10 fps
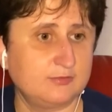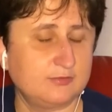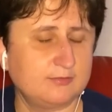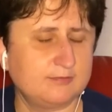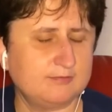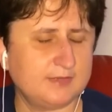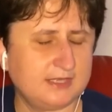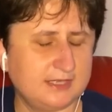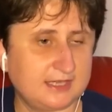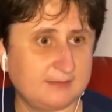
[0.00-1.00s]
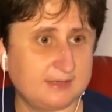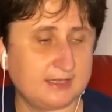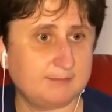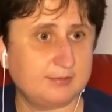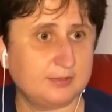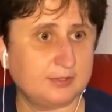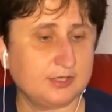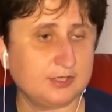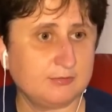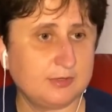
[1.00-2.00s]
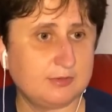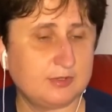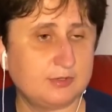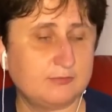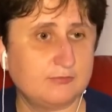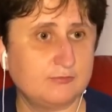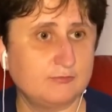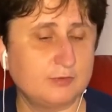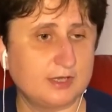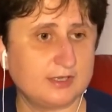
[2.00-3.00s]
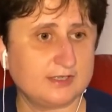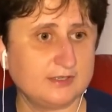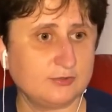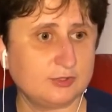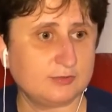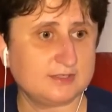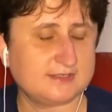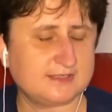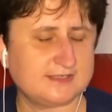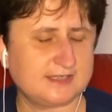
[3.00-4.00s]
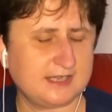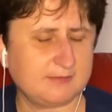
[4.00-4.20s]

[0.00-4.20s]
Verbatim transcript: me and my employer, we were working towards the same